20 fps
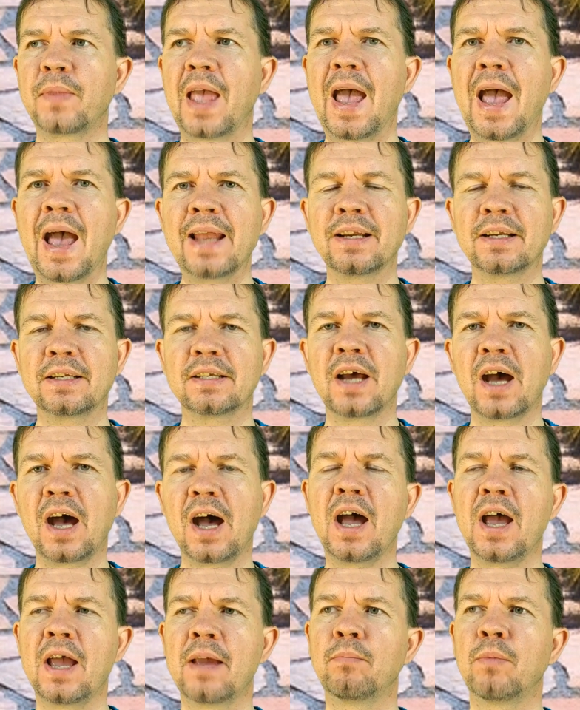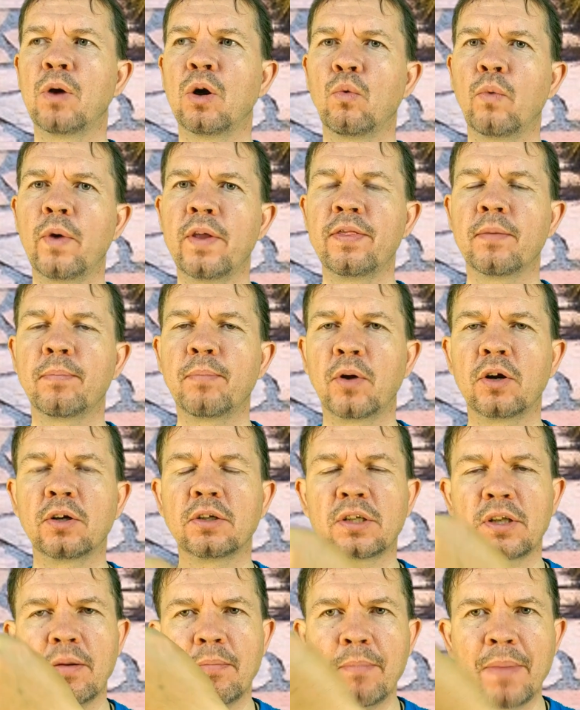at a time when the
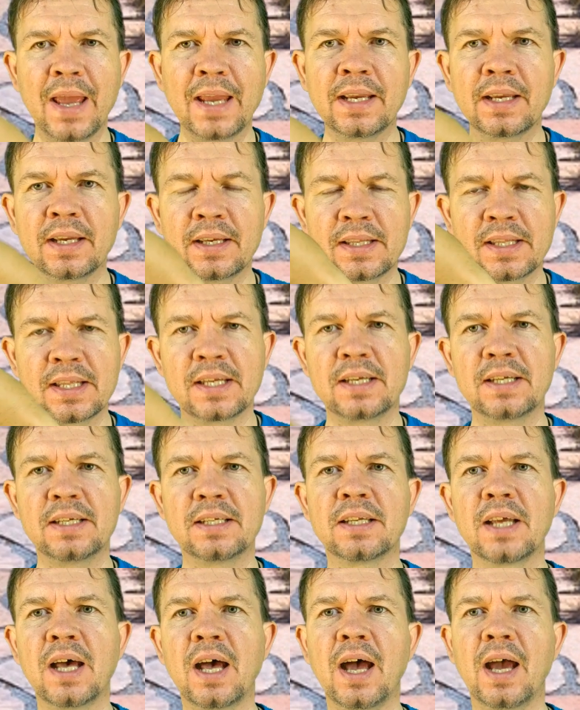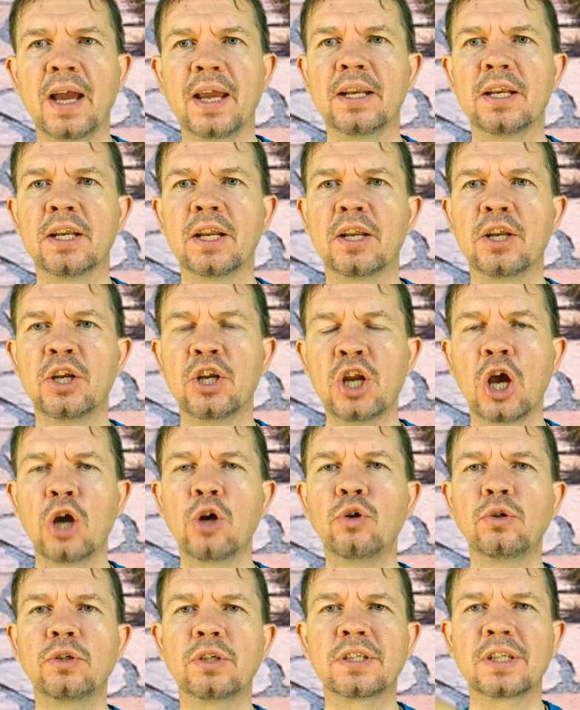person making the design
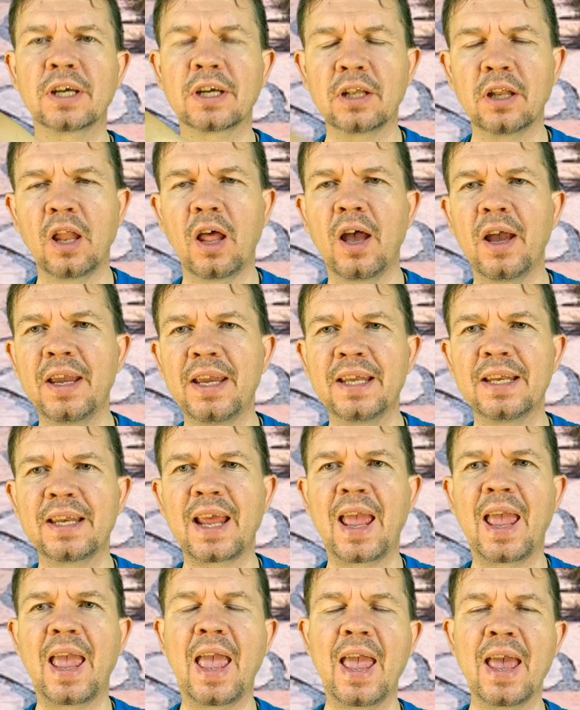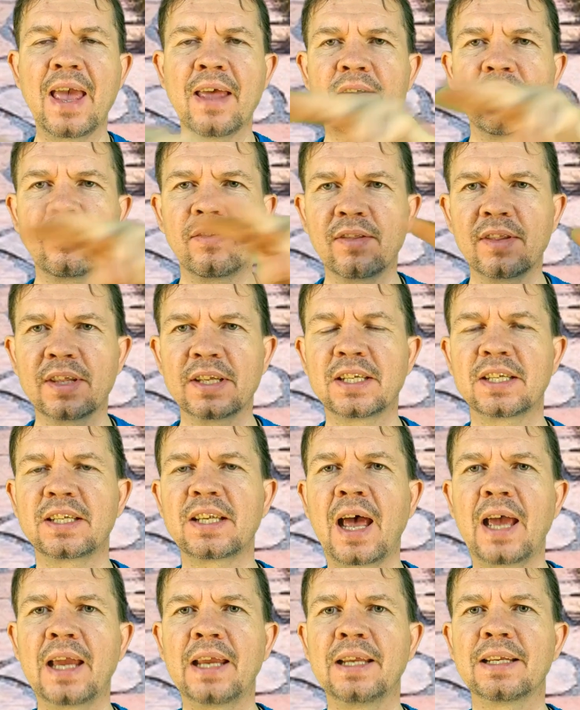knows the client and the
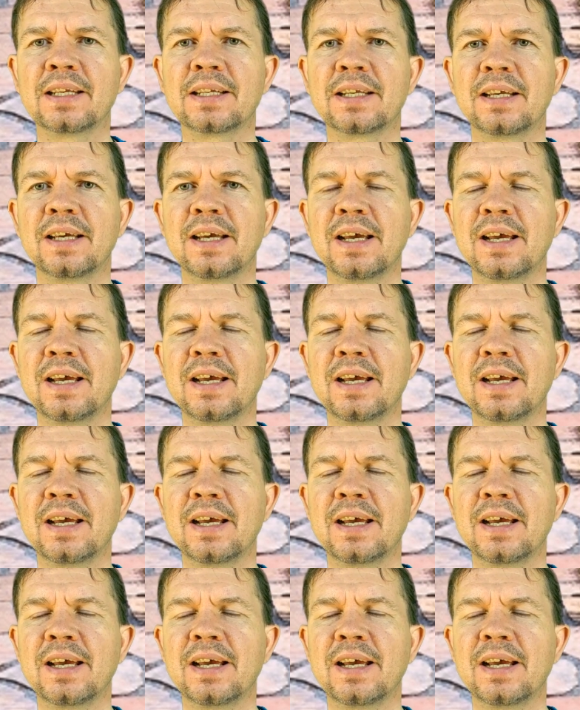site